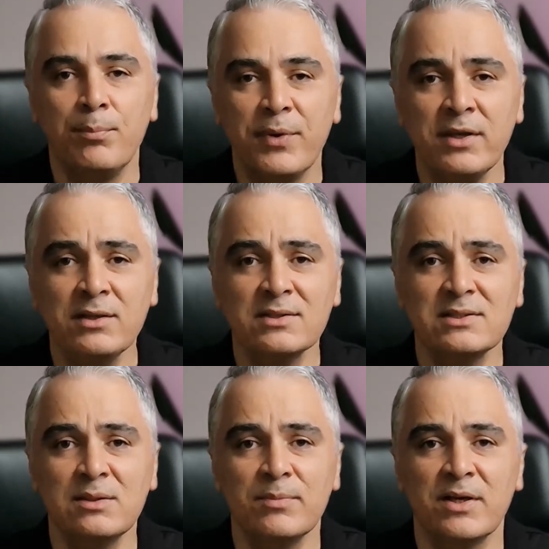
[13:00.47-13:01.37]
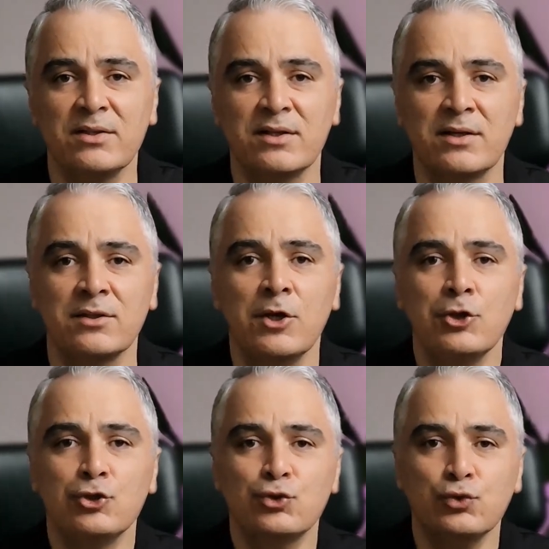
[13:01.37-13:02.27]
being estimated
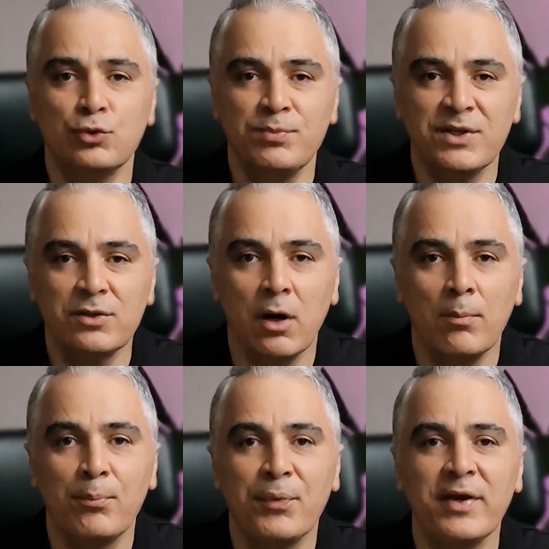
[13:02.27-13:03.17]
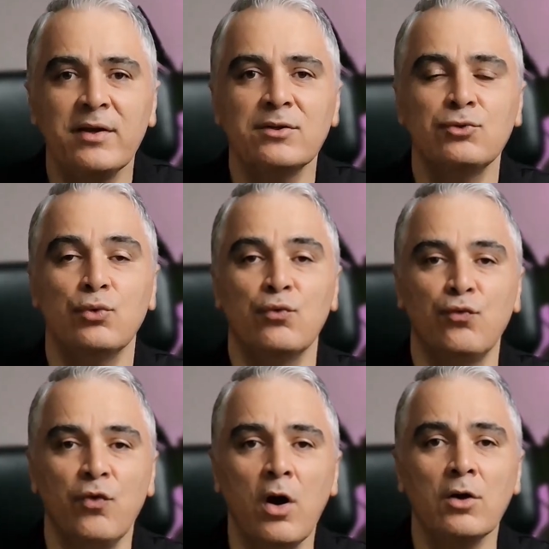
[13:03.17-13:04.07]
should be compared to
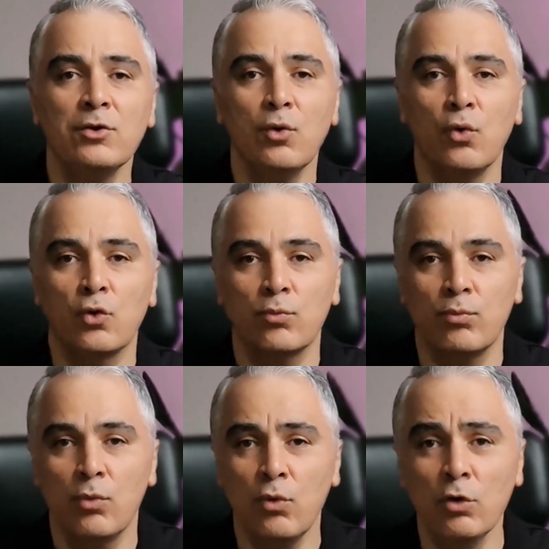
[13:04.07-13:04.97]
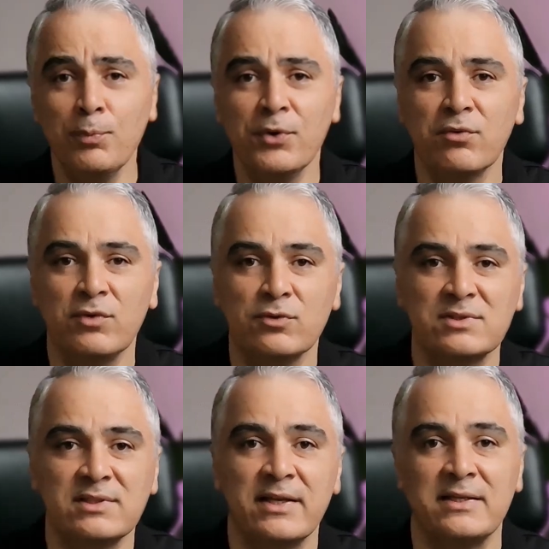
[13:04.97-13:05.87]
one or more
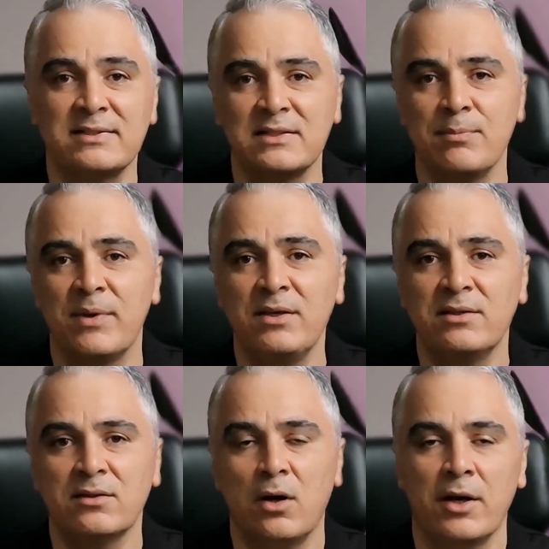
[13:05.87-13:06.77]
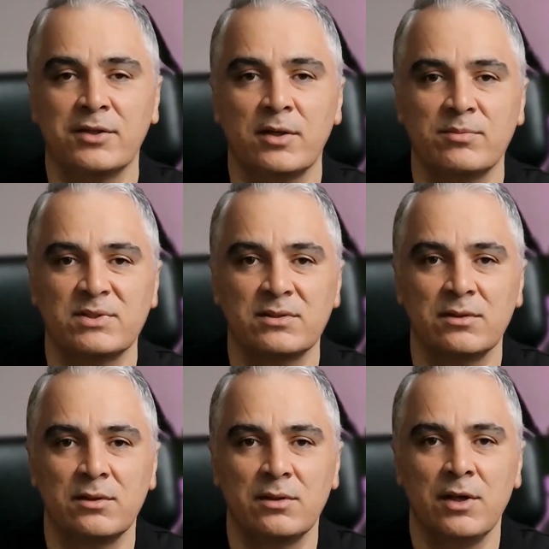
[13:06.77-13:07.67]
previously estimated items.
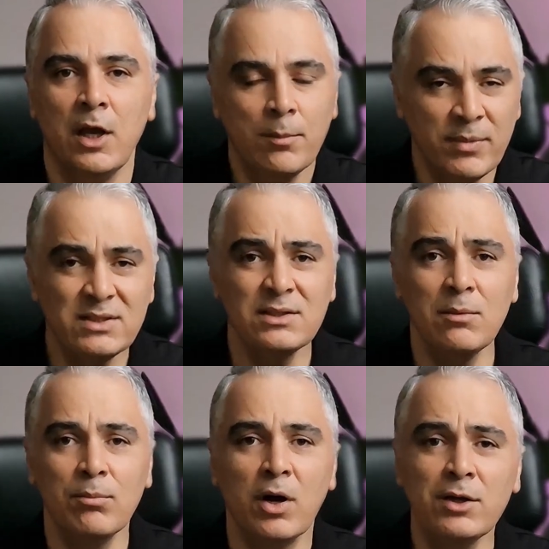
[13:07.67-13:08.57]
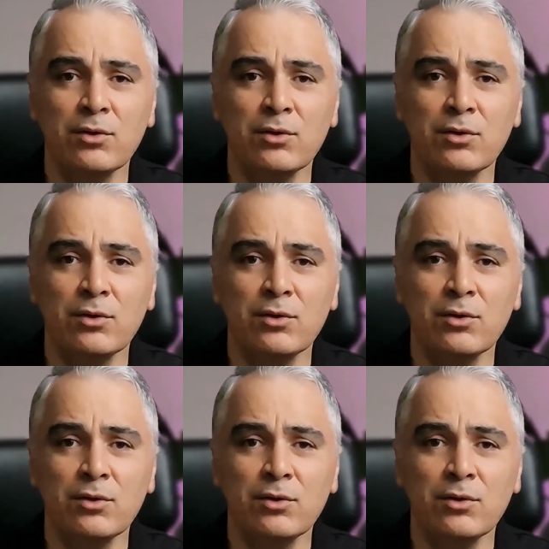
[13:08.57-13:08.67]
Mr. Mike